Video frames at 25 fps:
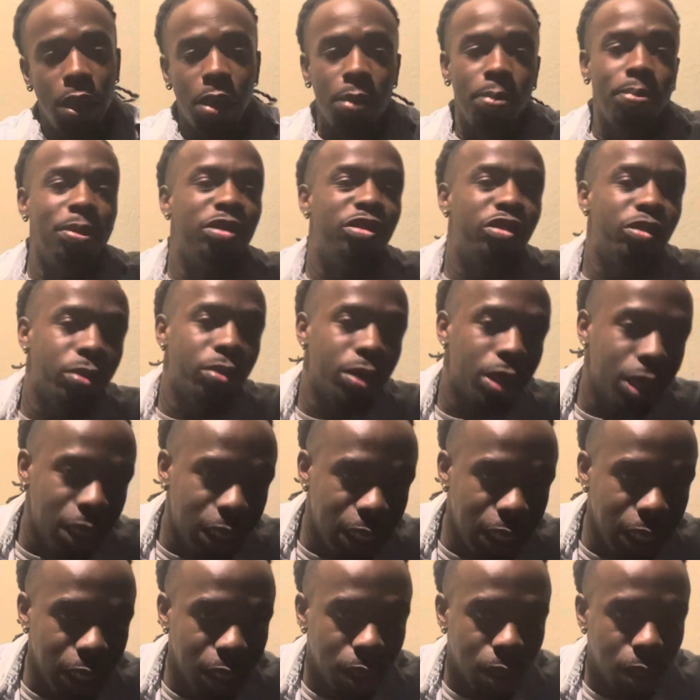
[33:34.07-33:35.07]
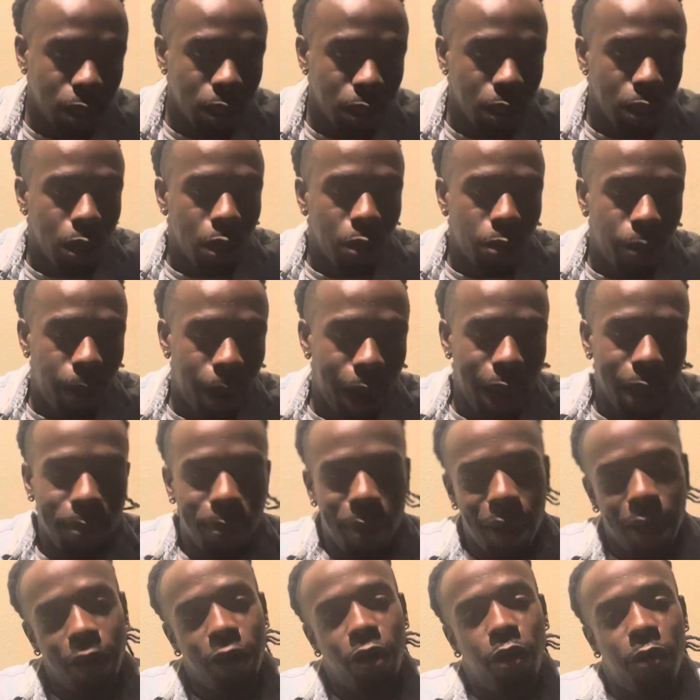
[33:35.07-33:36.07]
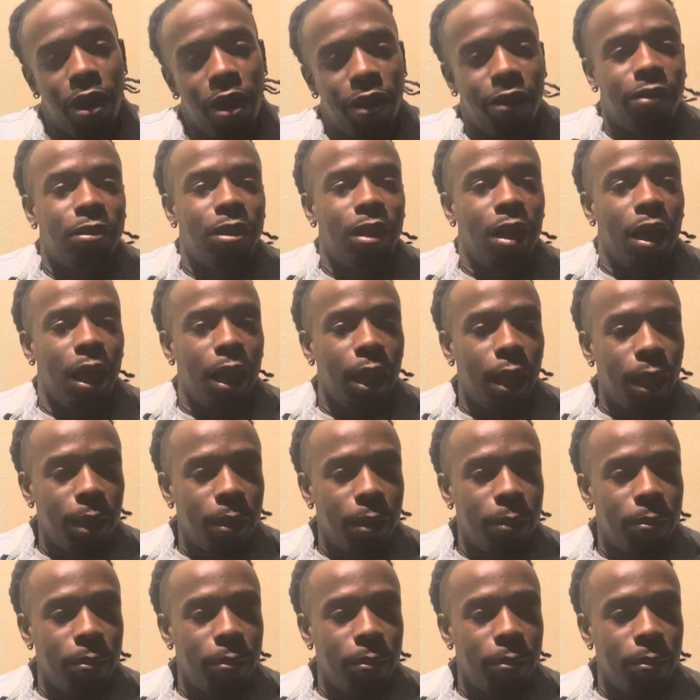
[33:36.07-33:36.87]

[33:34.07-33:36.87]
but you are here, right, by the grace of God.